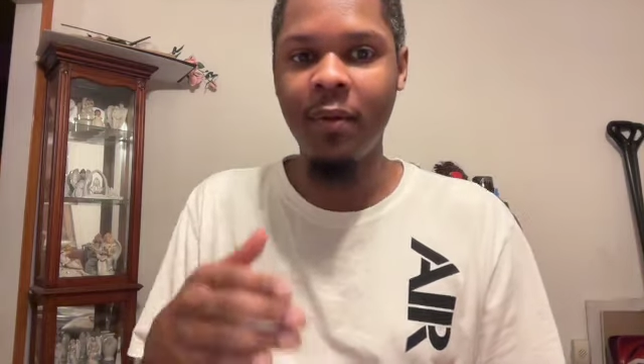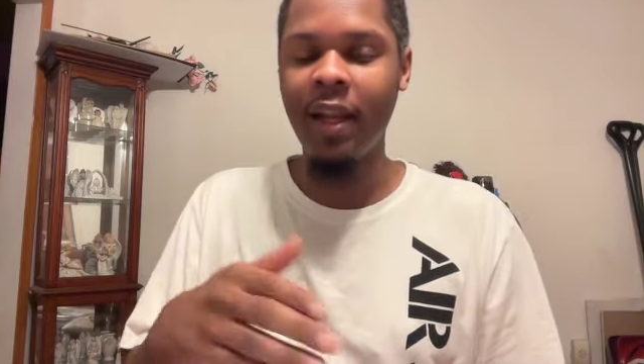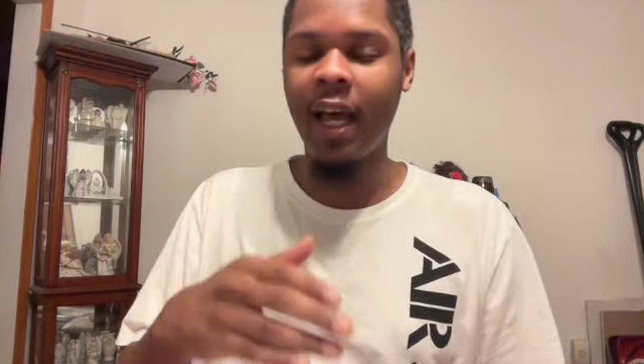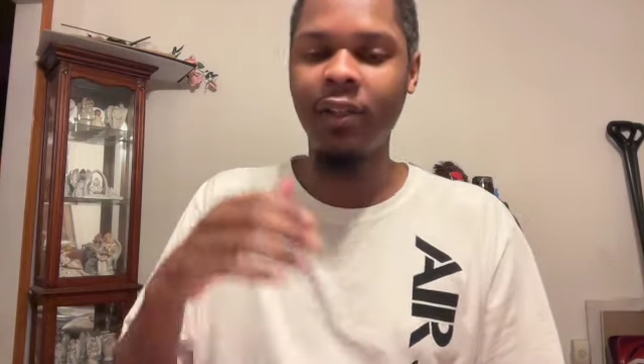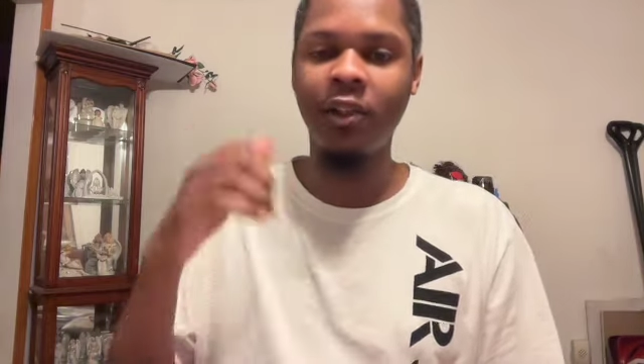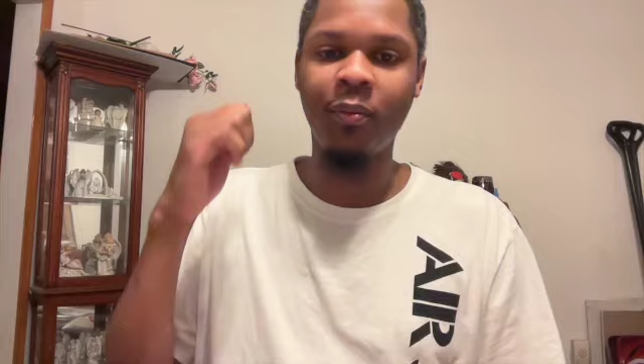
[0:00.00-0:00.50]

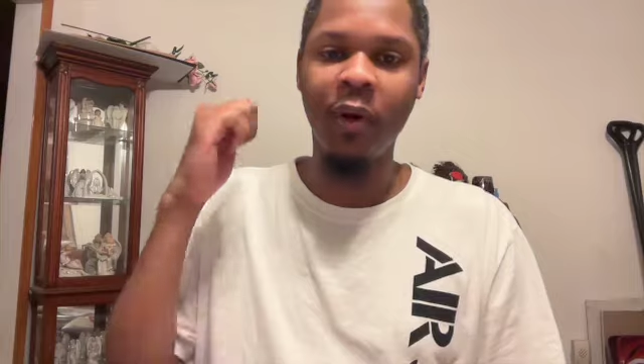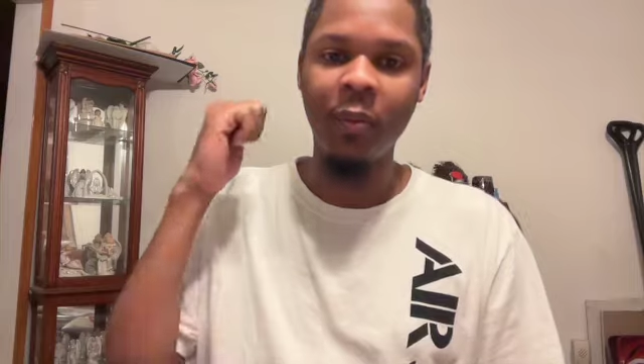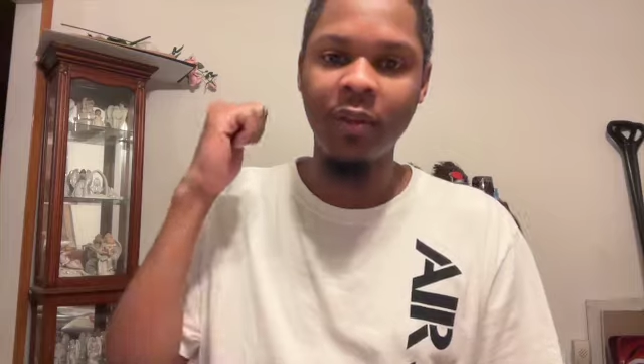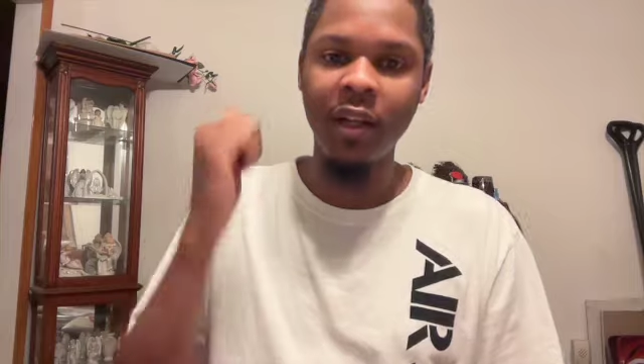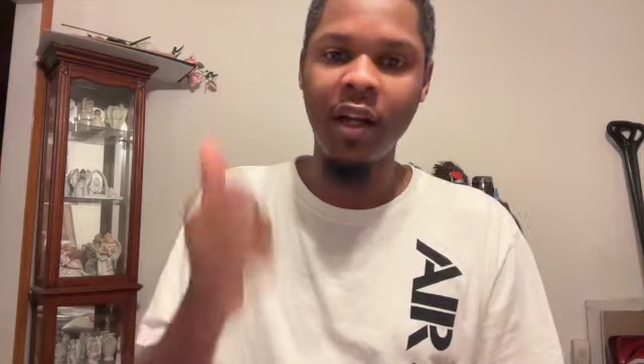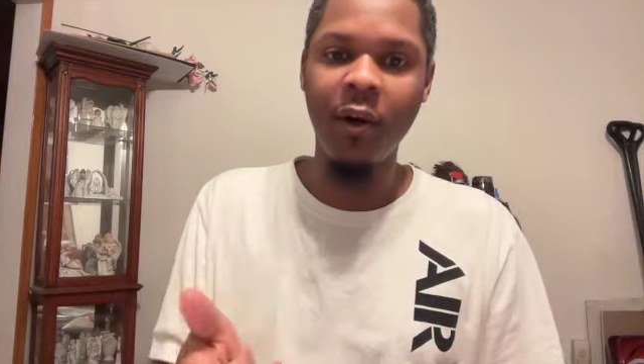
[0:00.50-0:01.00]
that's the
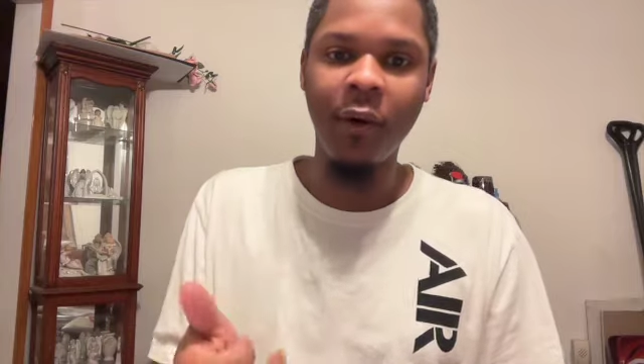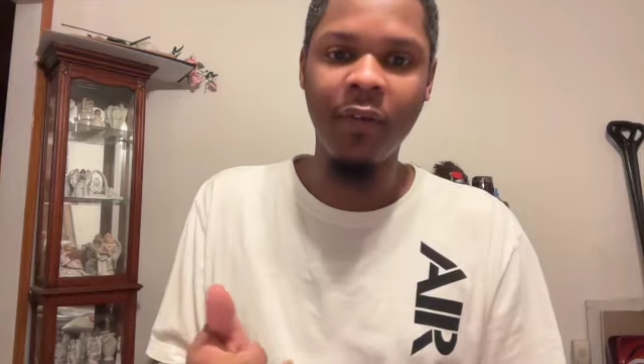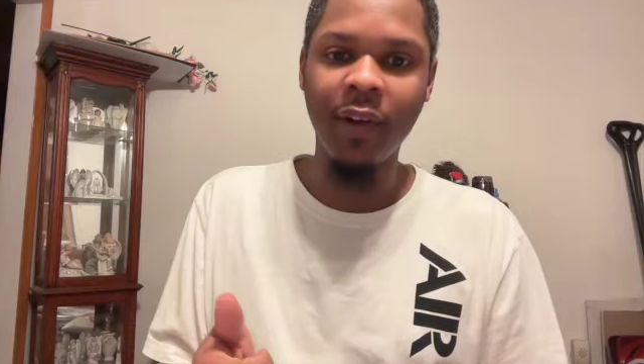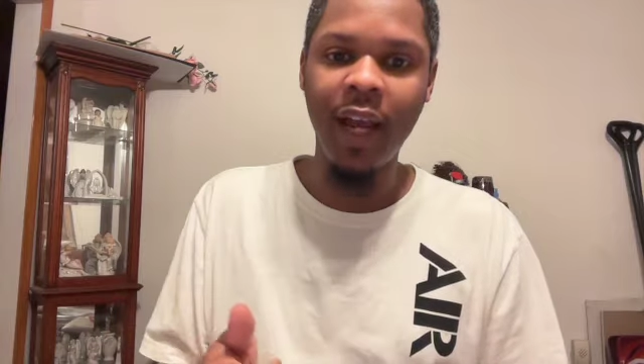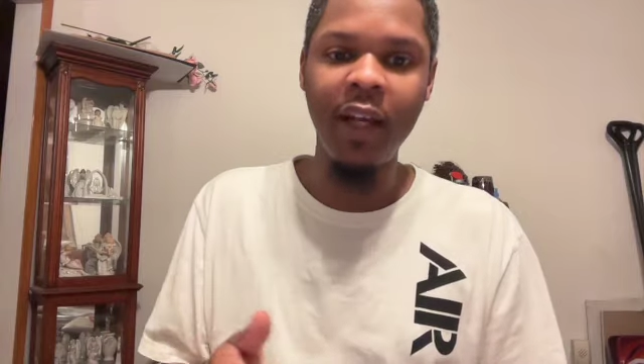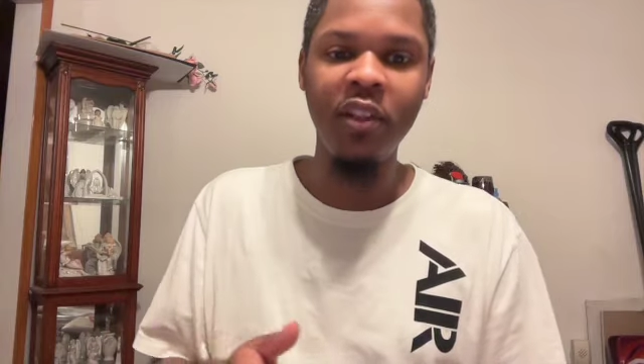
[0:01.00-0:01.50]
purpose of the
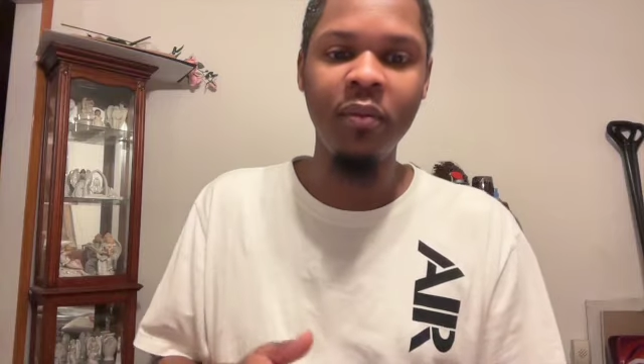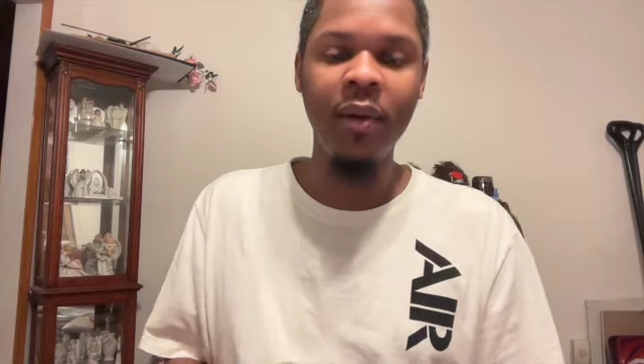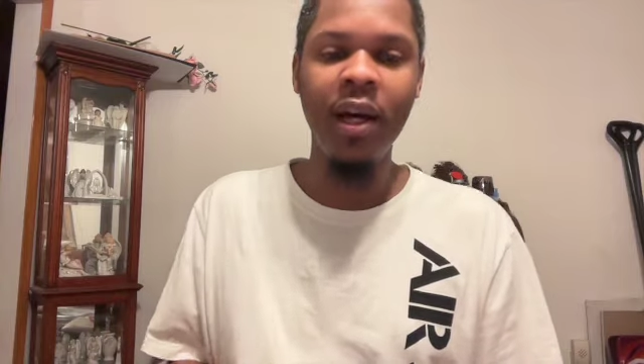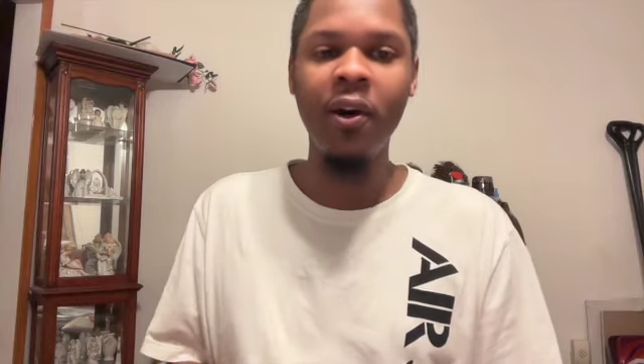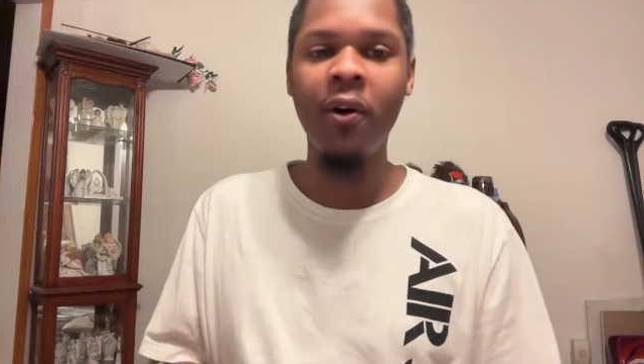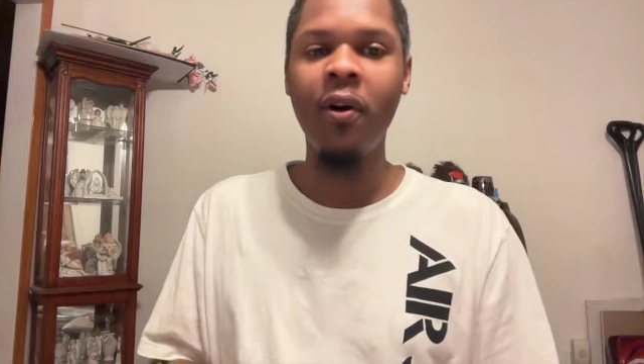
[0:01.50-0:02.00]
notification
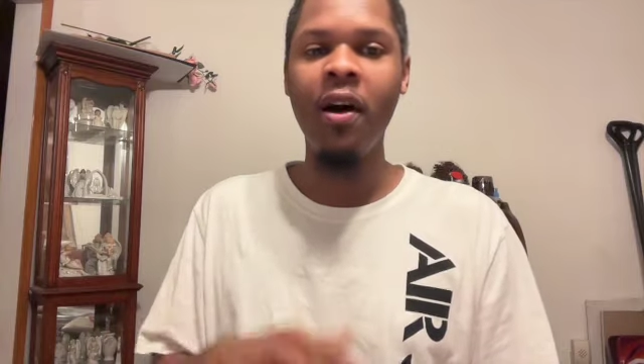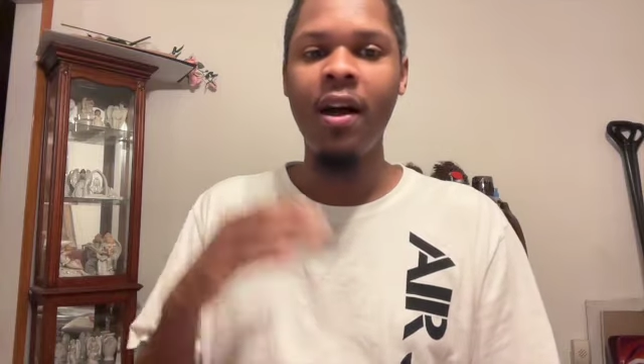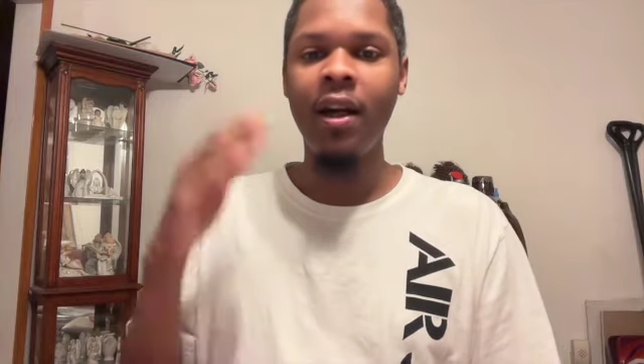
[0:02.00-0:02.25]
bell